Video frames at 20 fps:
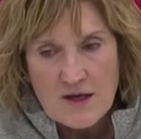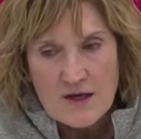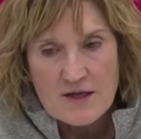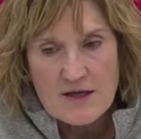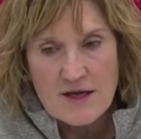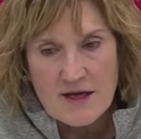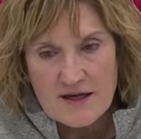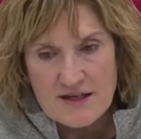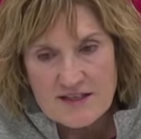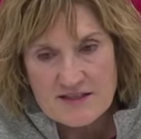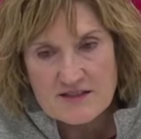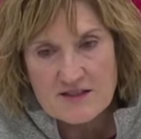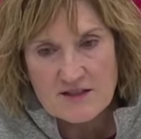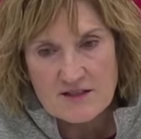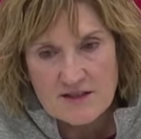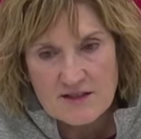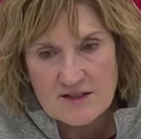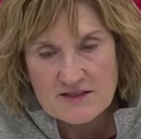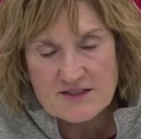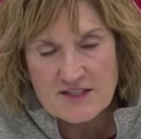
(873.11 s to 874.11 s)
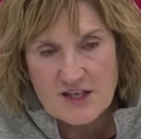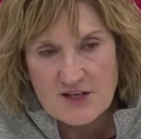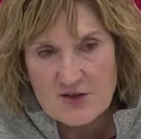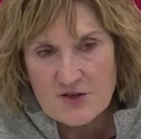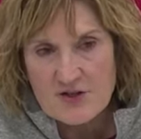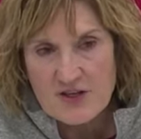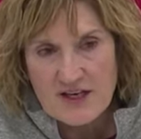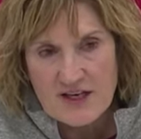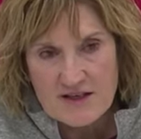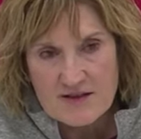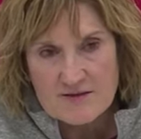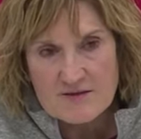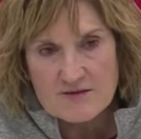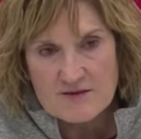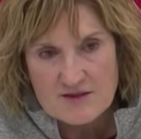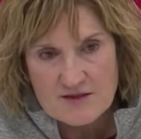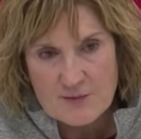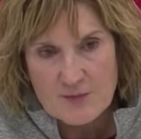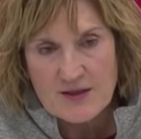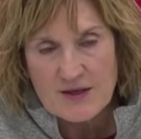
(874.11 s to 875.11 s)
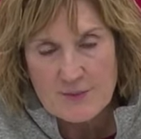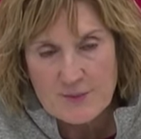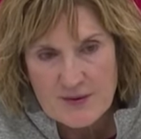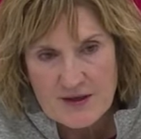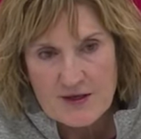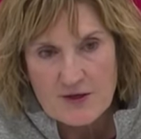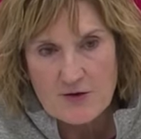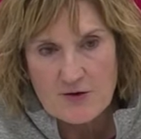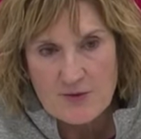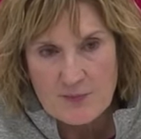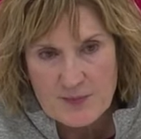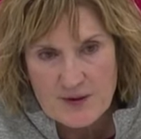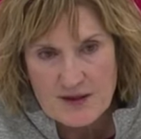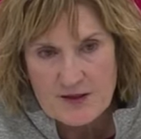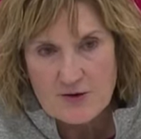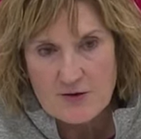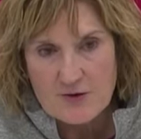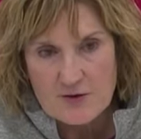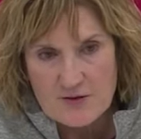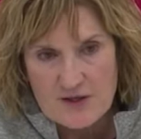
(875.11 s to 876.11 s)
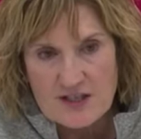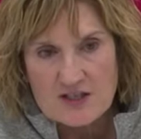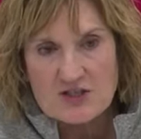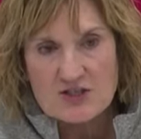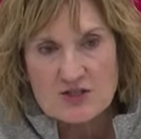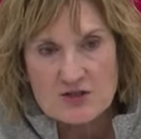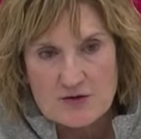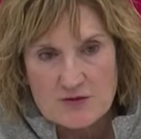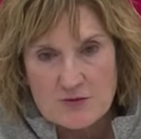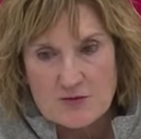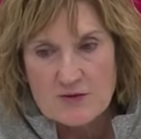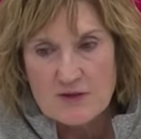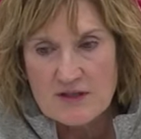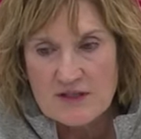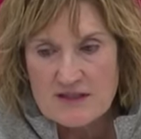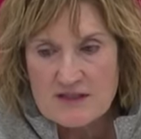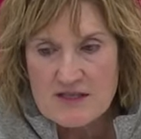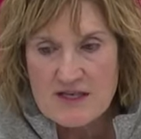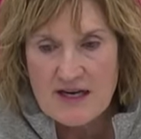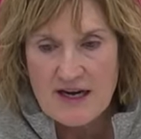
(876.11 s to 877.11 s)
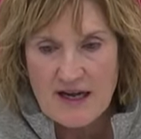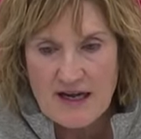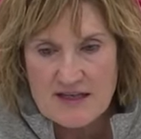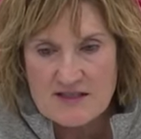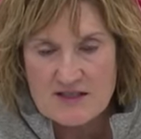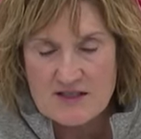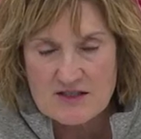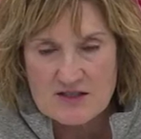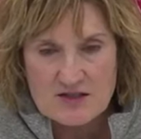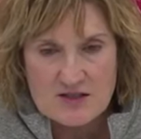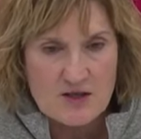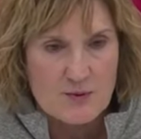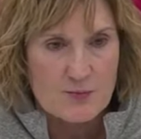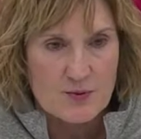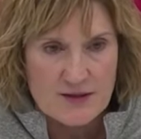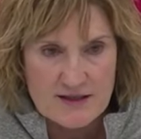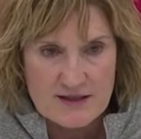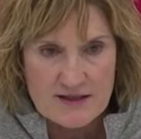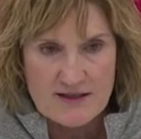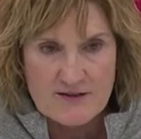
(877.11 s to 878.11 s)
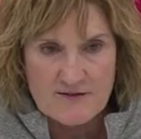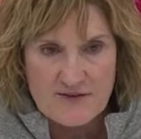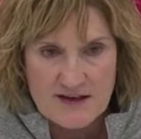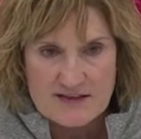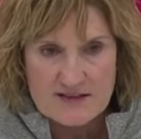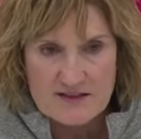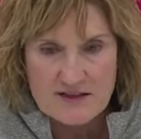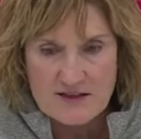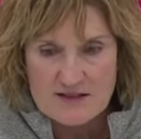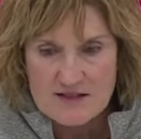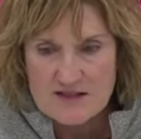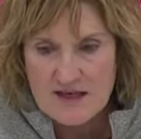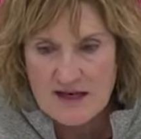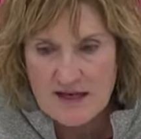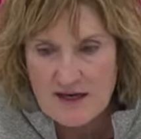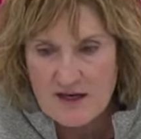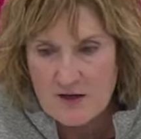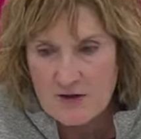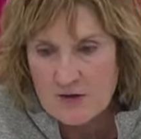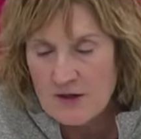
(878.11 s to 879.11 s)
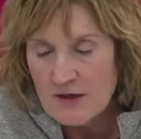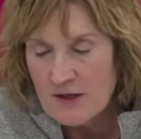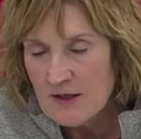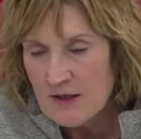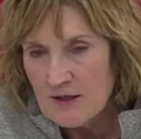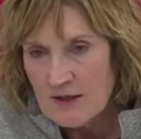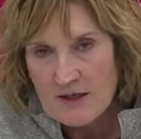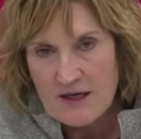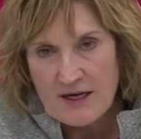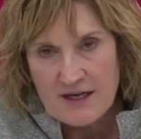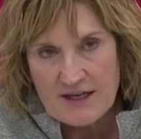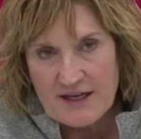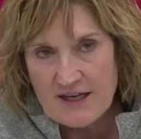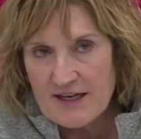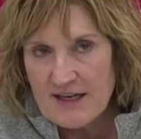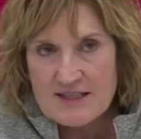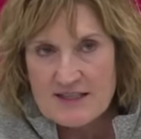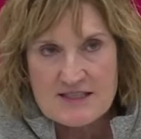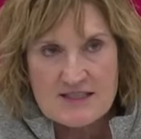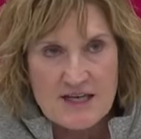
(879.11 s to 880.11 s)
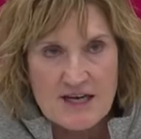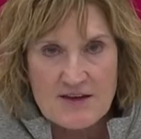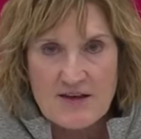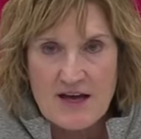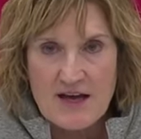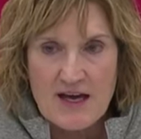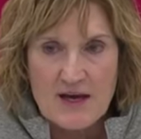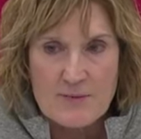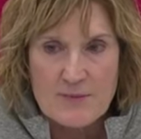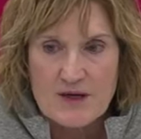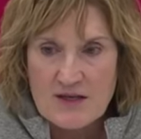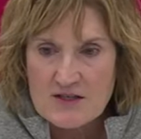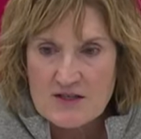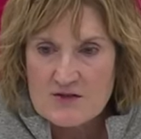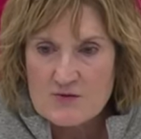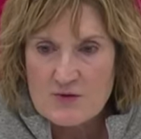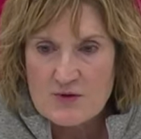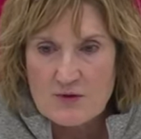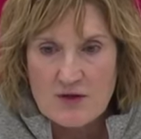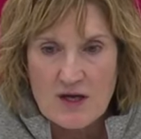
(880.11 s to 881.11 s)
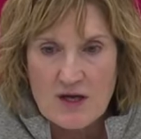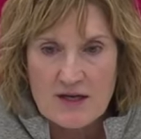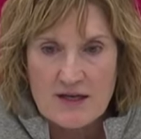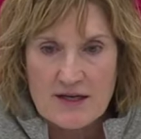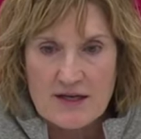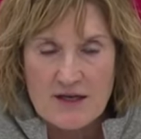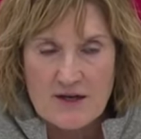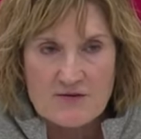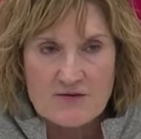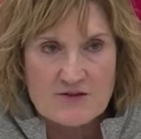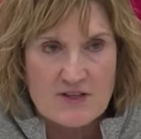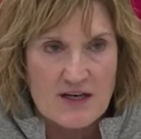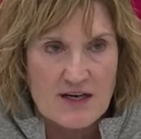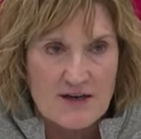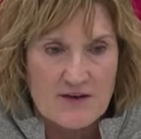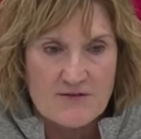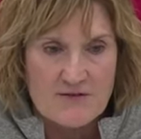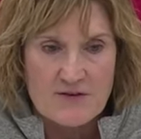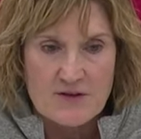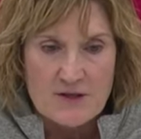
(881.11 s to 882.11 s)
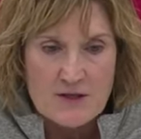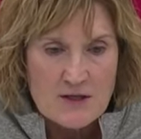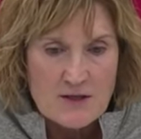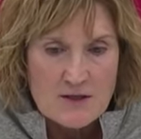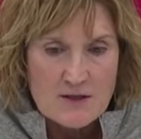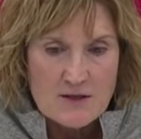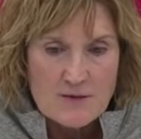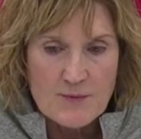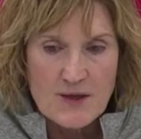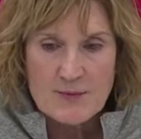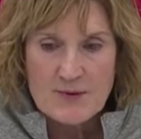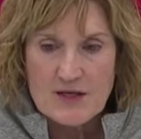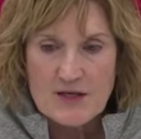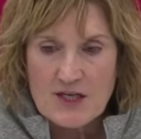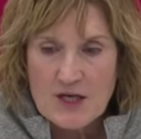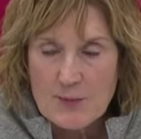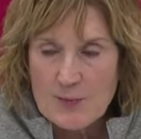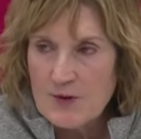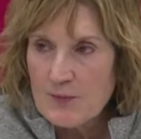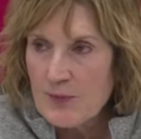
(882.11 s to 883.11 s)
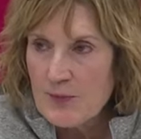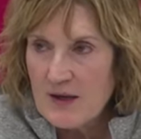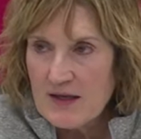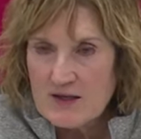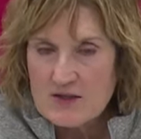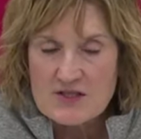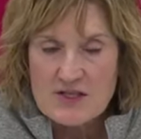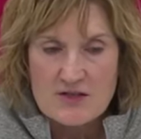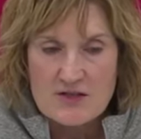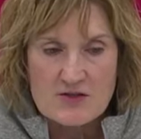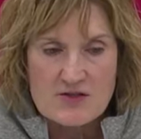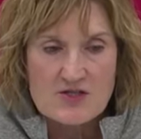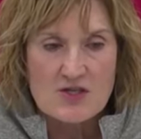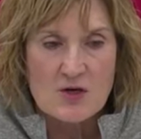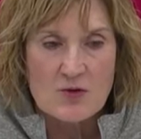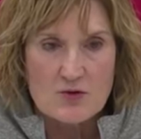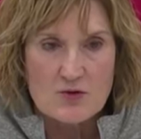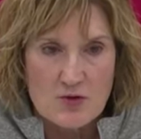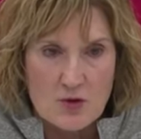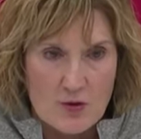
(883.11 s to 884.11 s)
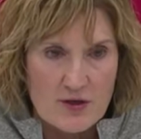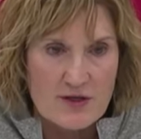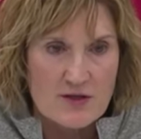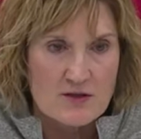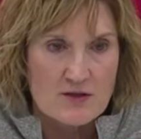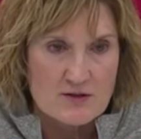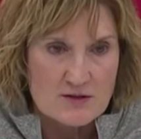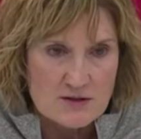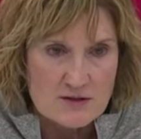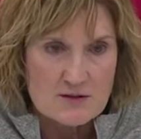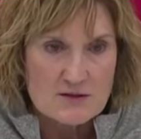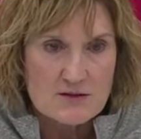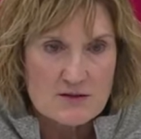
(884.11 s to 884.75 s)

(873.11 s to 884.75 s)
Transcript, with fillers: Yeah, it's going to continue to get to be a bigger and bigger issue. It, it hasn't completely affected us now. Again, I say that because we were lucky enough to have maybe a couple of players that are so loyal.